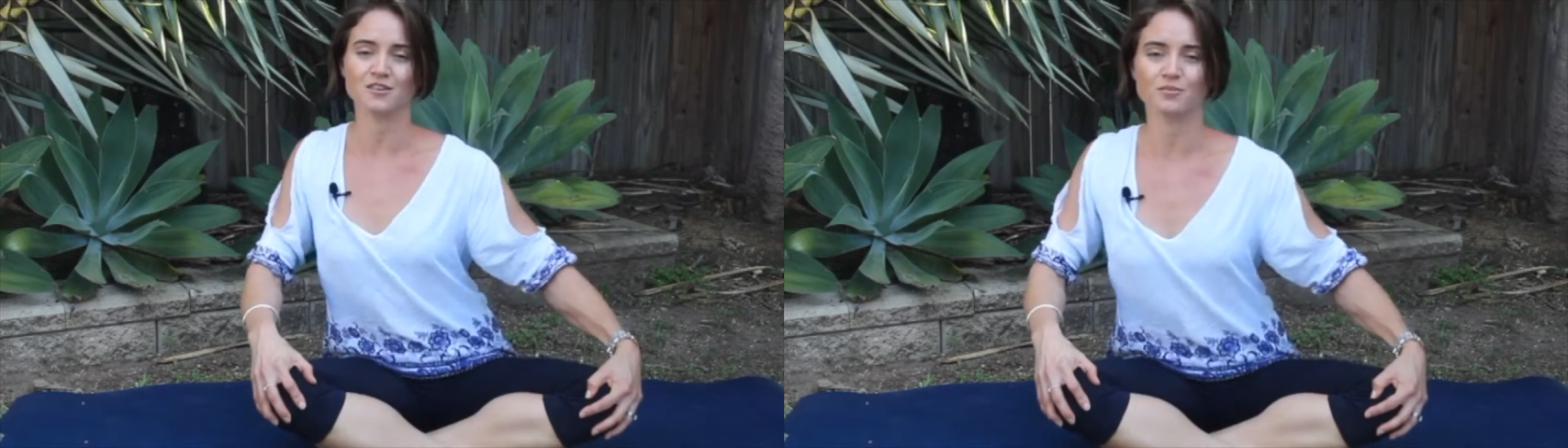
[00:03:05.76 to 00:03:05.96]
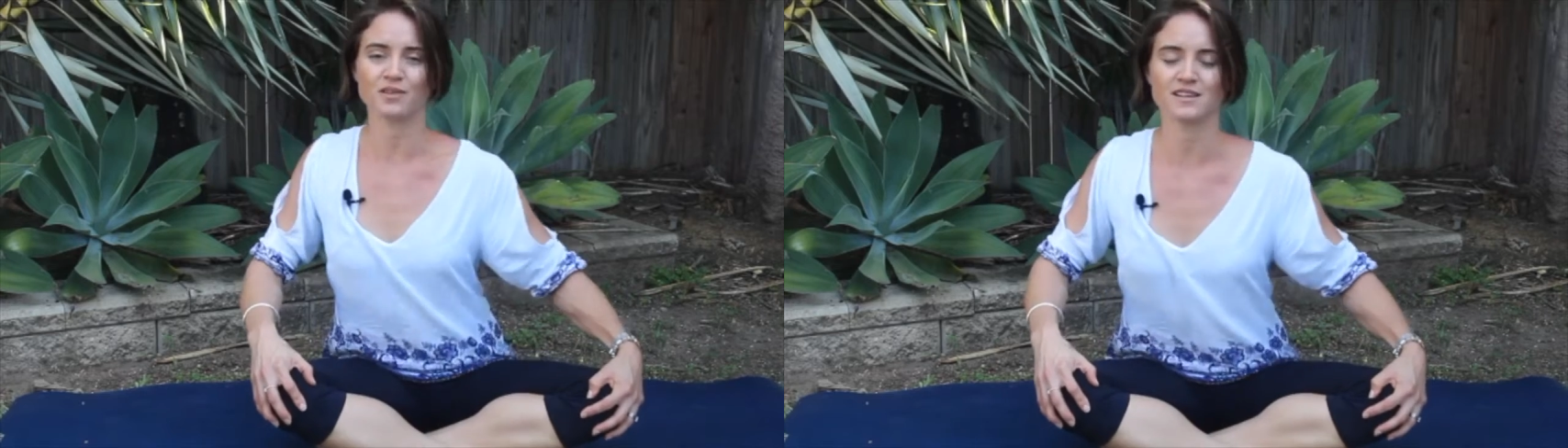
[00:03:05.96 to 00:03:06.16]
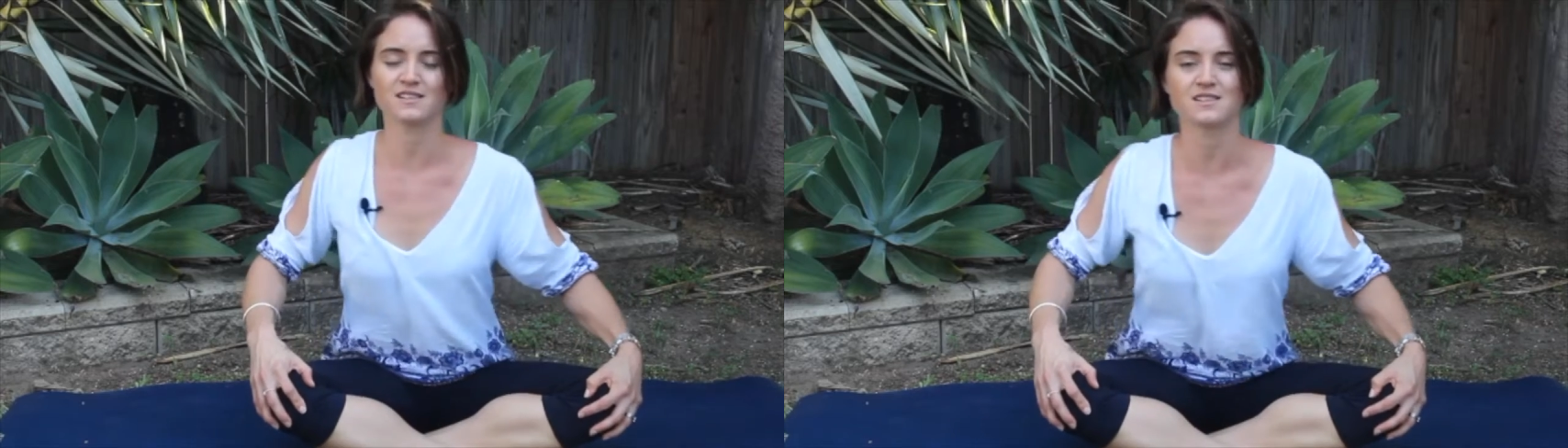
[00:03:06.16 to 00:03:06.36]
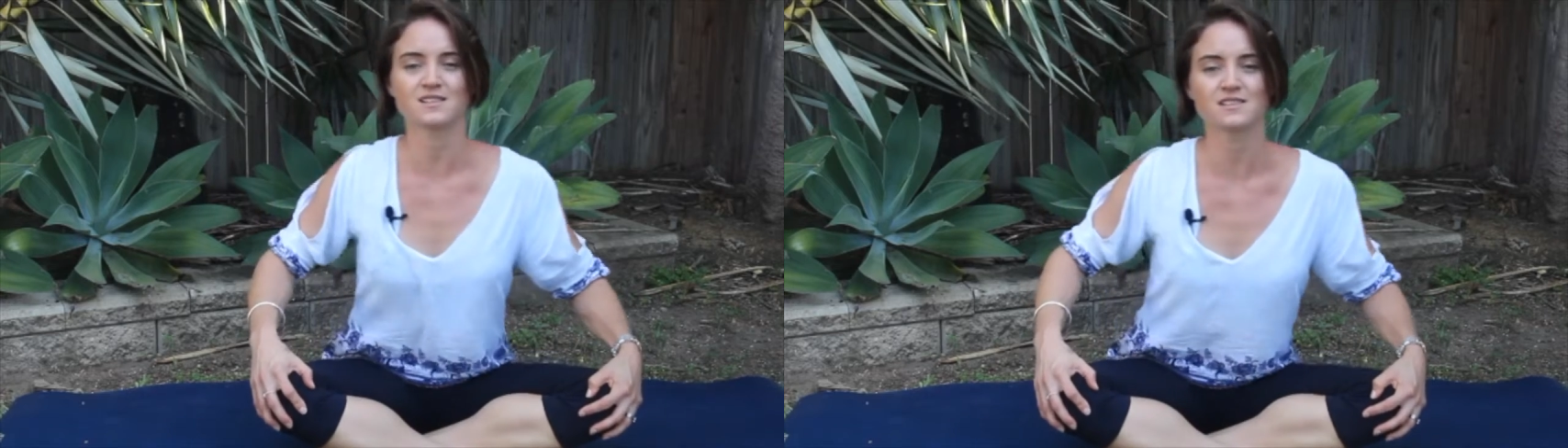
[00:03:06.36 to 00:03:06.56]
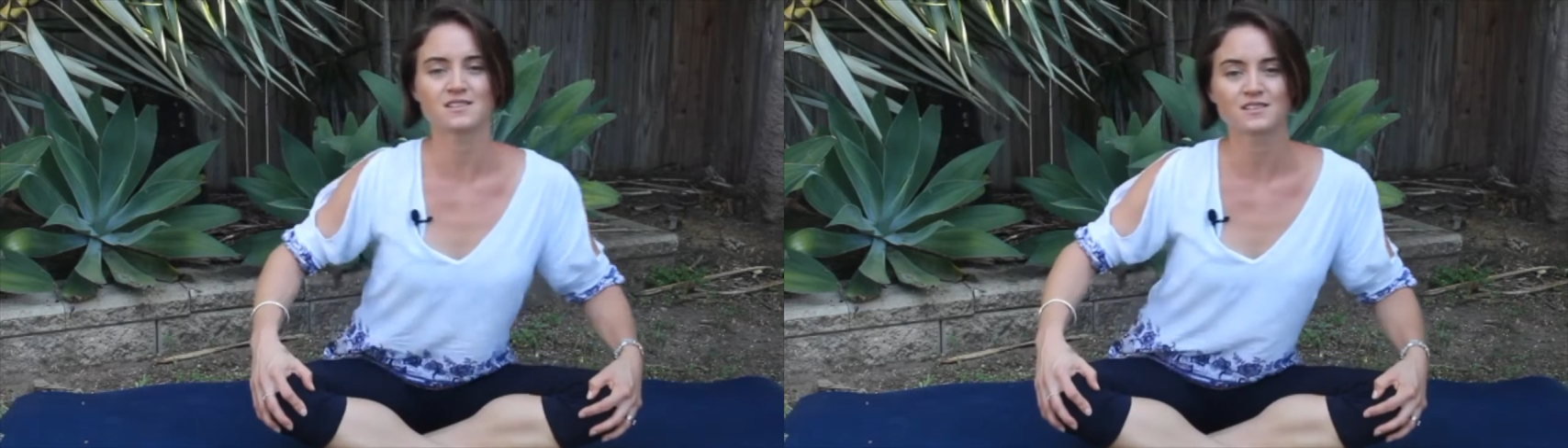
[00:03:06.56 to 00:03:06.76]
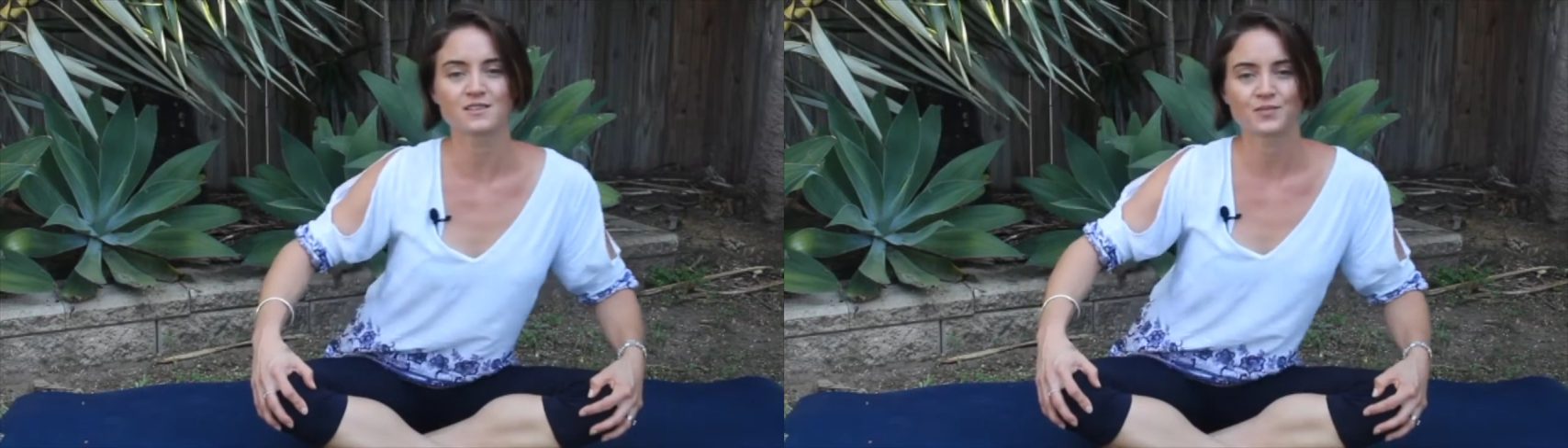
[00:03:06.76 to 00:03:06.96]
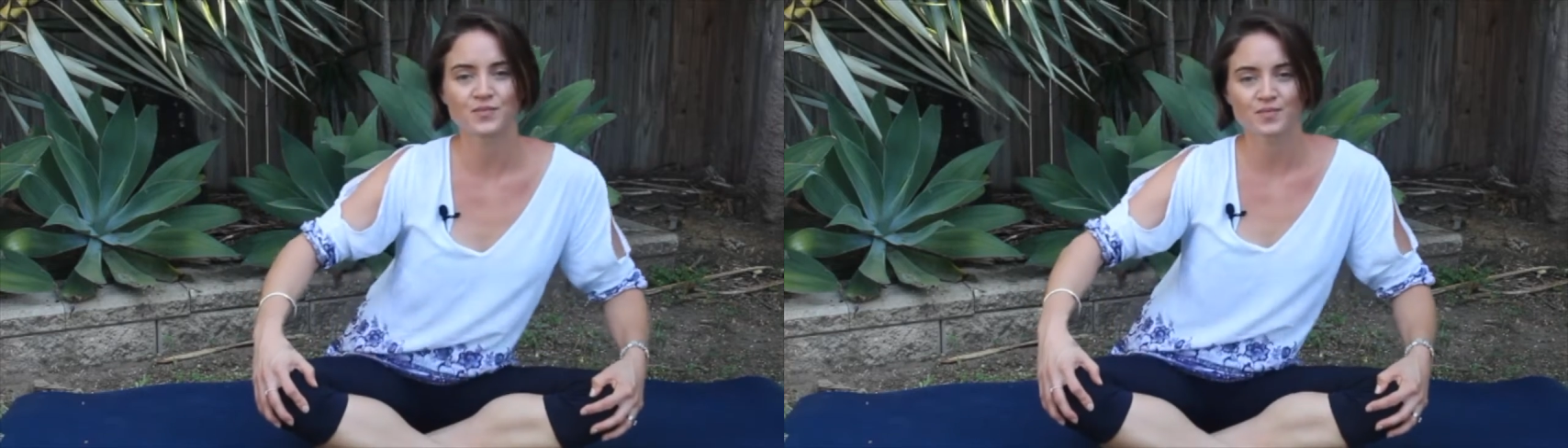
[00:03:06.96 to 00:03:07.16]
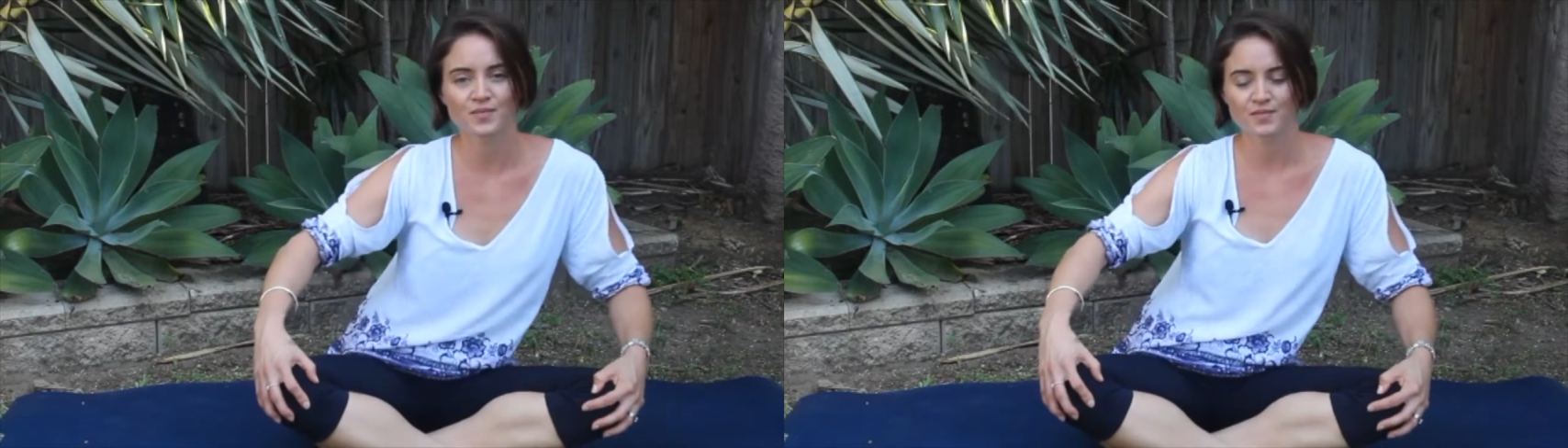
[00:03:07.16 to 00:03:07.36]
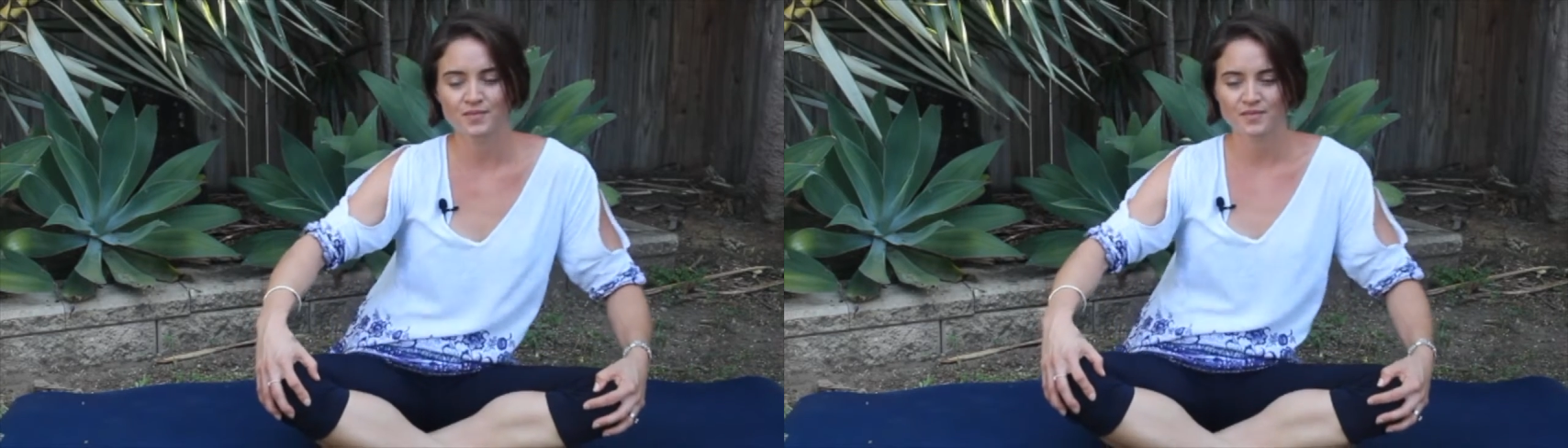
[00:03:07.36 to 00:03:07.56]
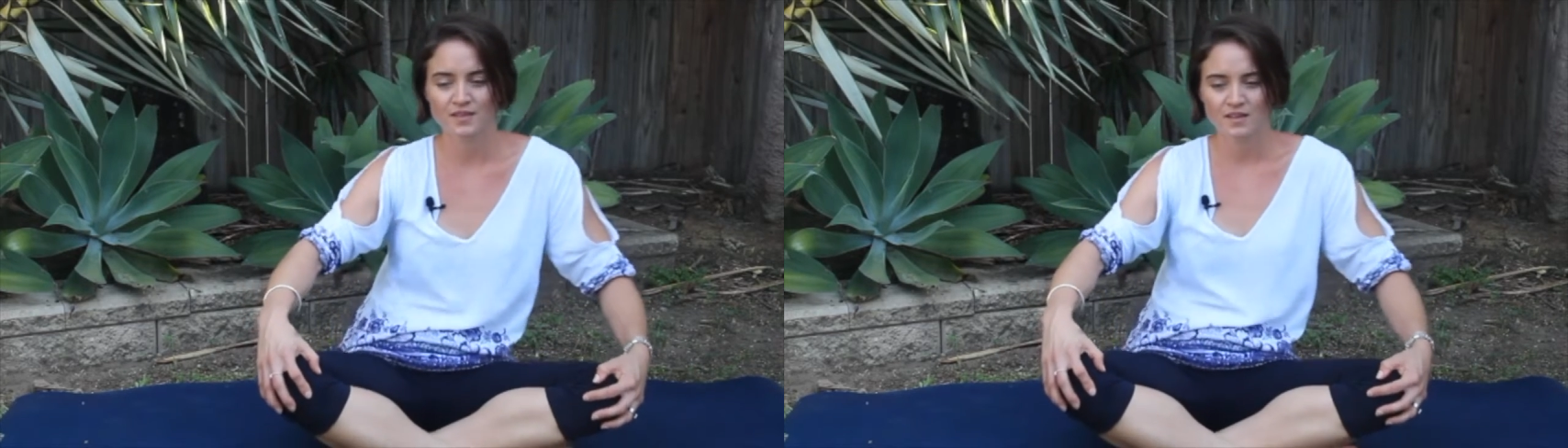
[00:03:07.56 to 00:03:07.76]
in places?
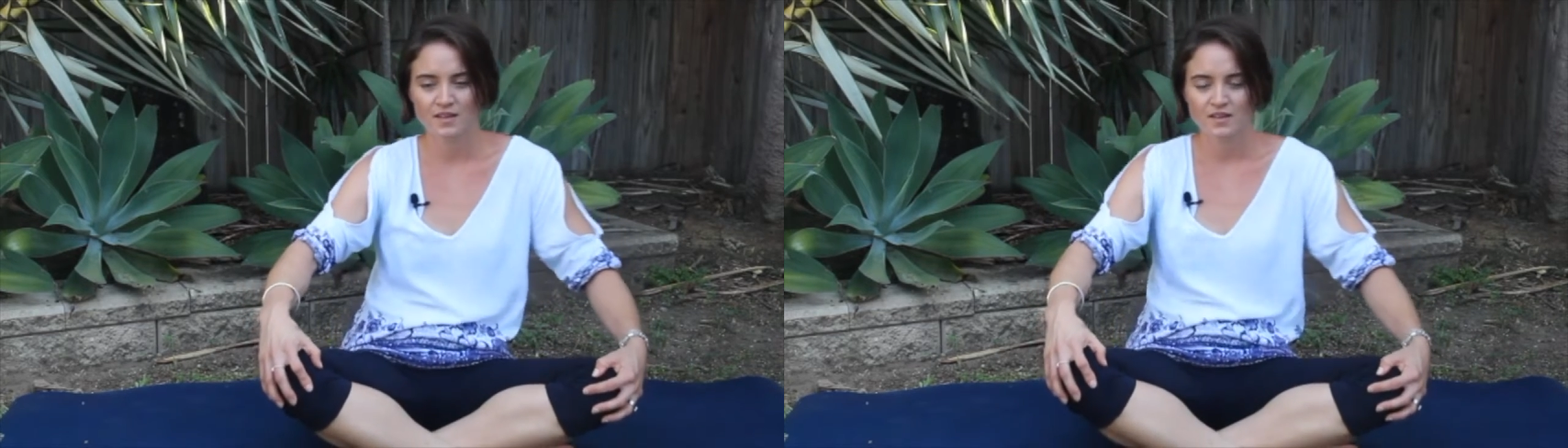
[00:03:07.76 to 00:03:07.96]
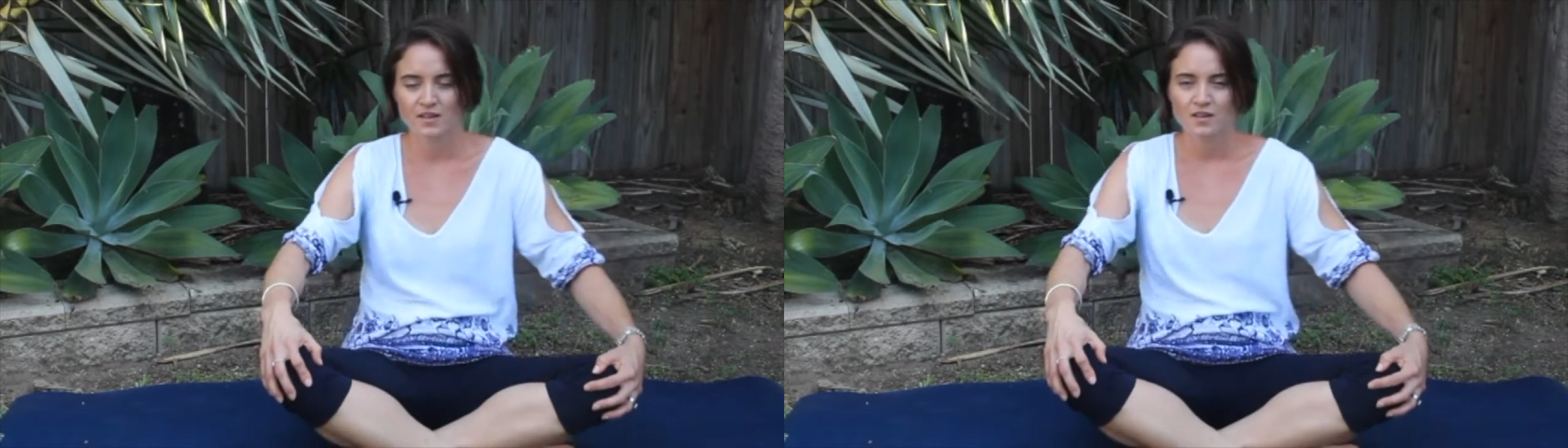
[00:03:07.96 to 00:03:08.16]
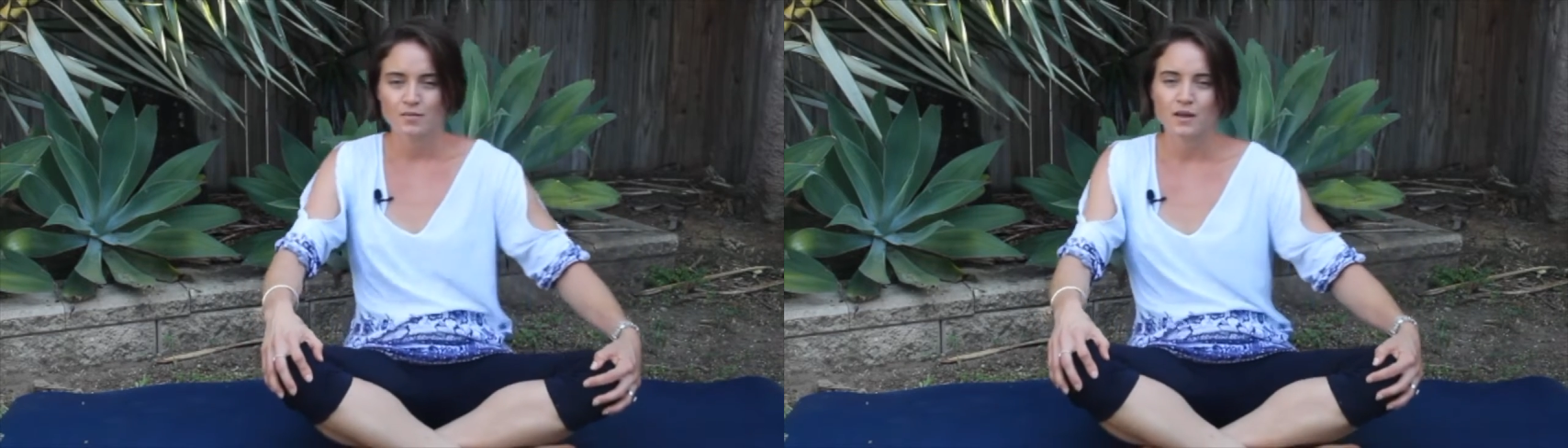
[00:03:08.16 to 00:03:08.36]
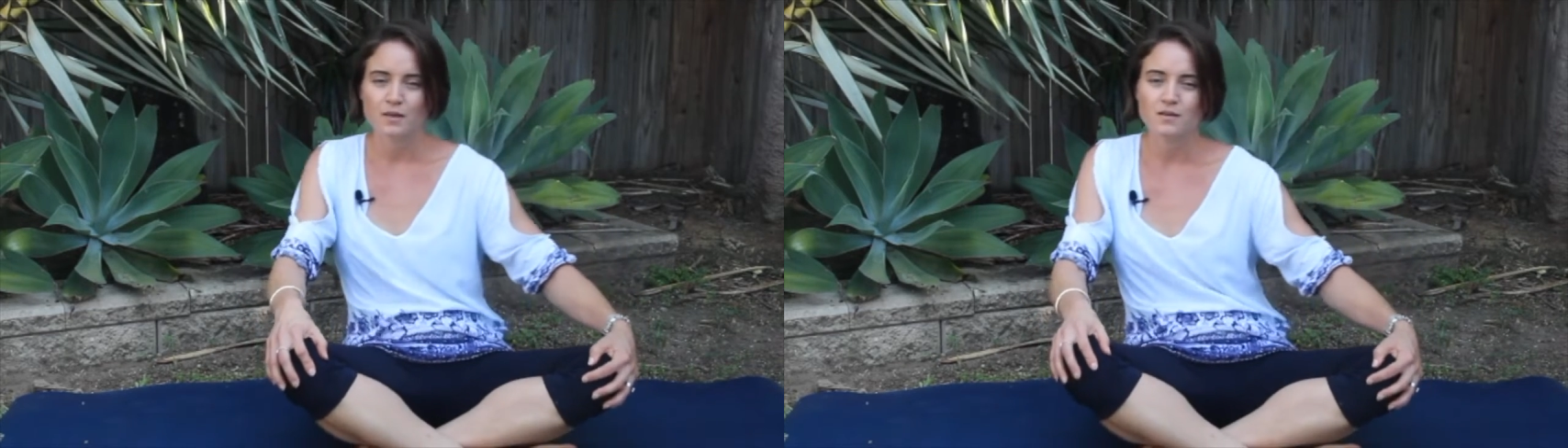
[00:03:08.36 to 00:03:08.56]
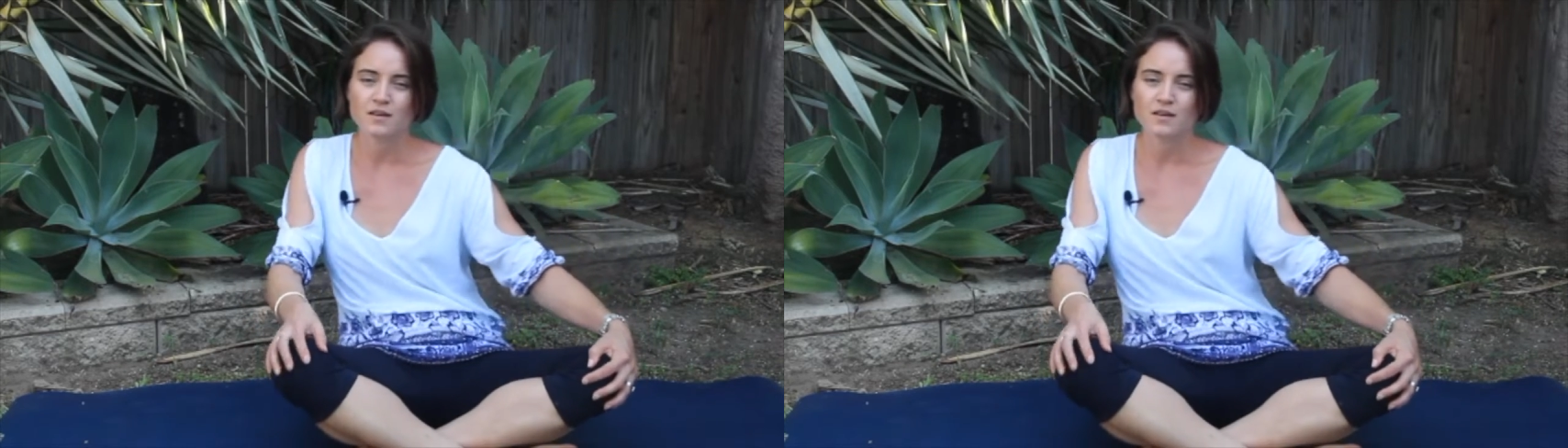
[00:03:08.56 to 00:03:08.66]
Maybe